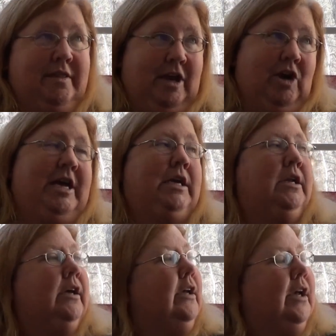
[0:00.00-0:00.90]

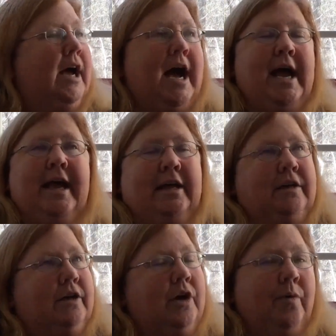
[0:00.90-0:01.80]
therein. I had
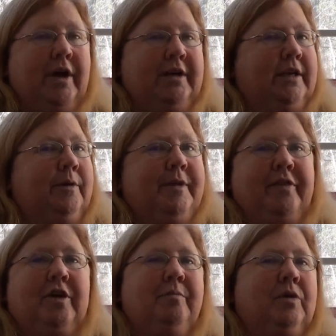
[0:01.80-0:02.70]
no idea about
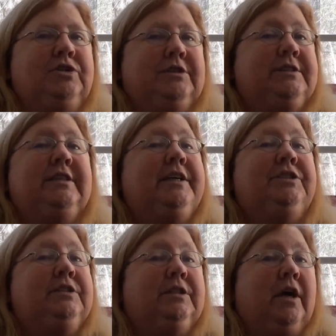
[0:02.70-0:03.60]
the
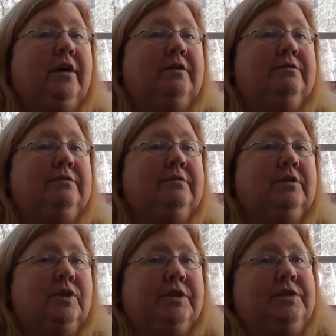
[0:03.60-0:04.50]
commercialization of
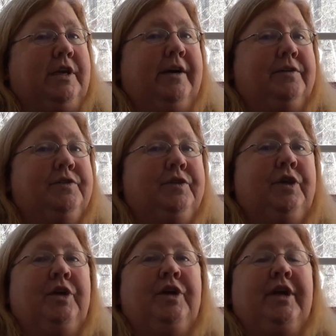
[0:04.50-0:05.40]
learning styles,
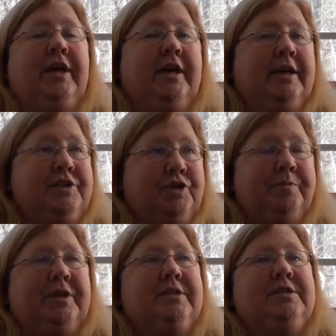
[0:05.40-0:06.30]

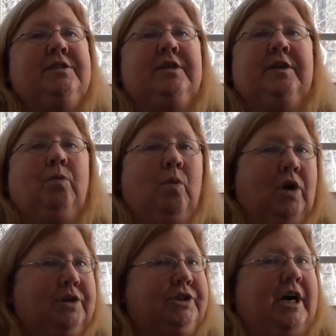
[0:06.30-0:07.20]
instruments,
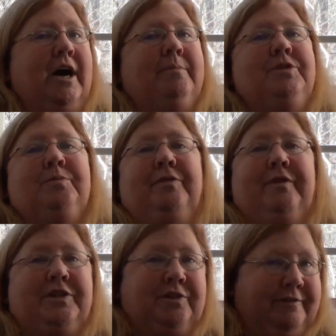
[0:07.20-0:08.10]
workshops,
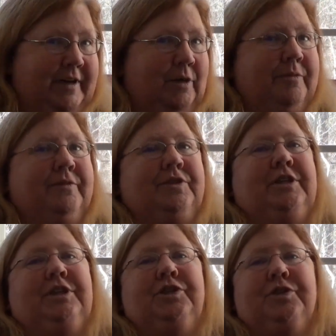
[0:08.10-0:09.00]
professional development for
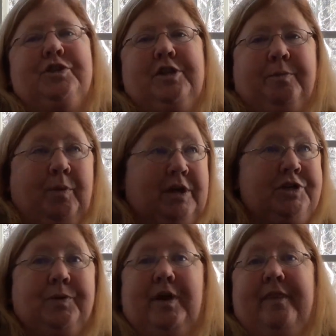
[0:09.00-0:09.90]
teachers, the
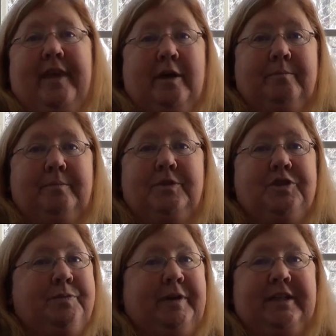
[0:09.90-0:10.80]
pressure on them to
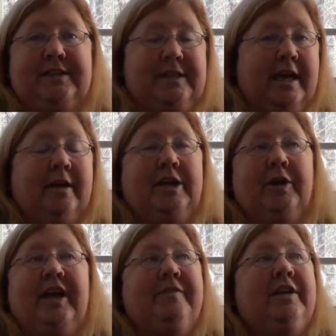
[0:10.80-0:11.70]
speak this language. You
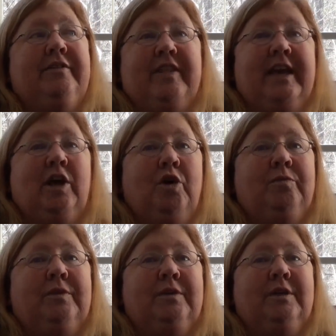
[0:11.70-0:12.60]
know, even if they don't
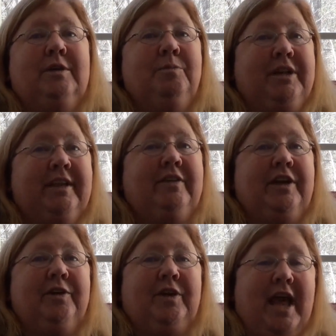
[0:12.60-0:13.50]
believe in
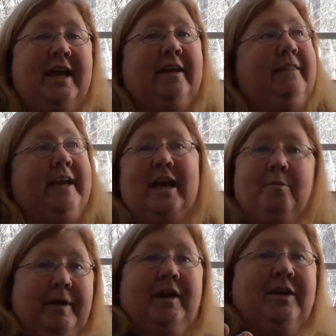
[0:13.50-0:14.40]
it or like it, they
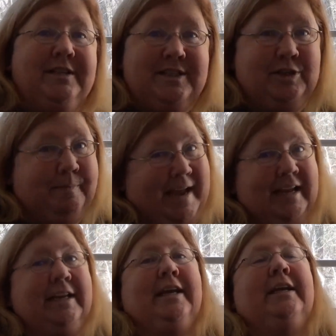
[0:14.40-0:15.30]
got parents
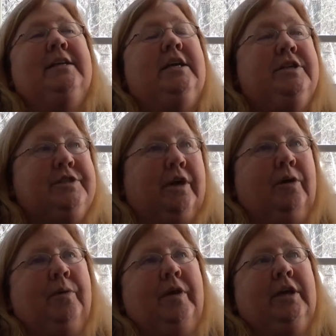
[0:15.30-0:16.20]
demanding yeah, it. Right.
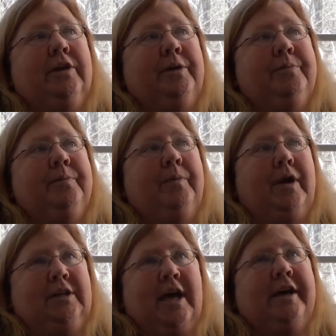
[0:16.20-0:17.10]
So, you know, it,
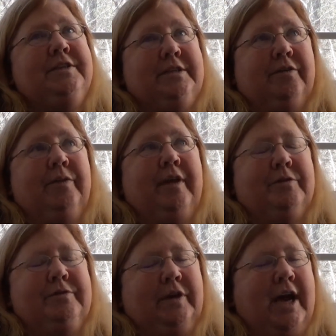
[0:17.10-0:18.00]
a lot of stuff with that
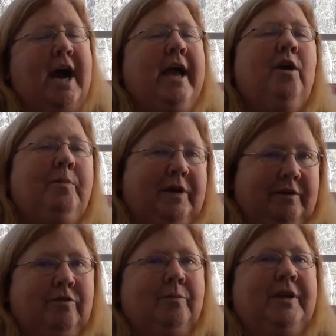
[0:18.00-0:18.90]
was very eye
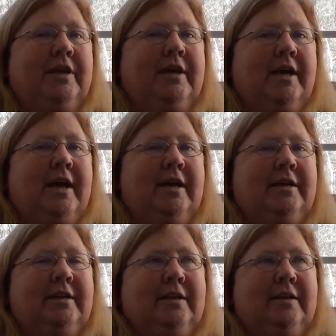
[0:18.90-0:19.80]
opening for me. I, I,
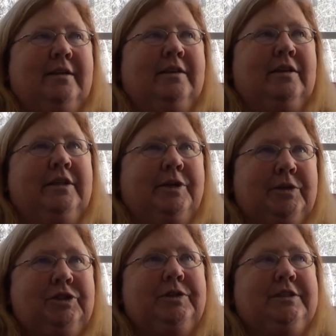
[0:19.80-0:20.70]
it, the
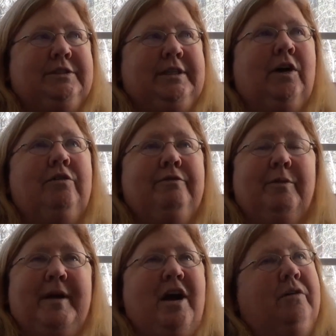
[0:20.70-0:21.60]
literature itself
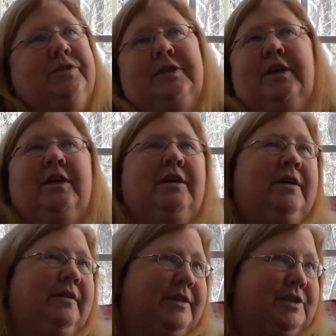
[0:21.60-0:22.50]
about
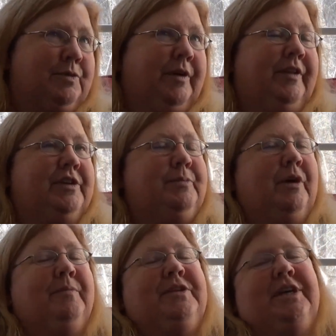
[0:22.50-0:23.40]
this is what the
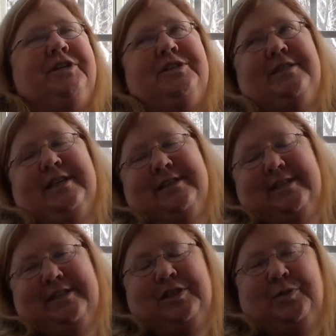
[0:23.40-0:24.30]
experimentation says and
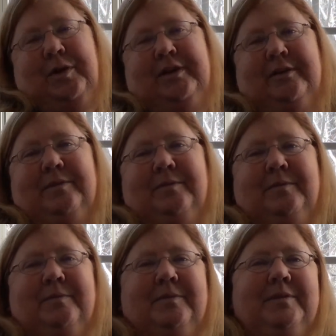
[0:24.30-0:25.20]
this is what the
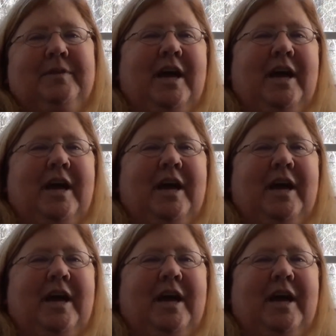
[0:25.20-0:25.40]
the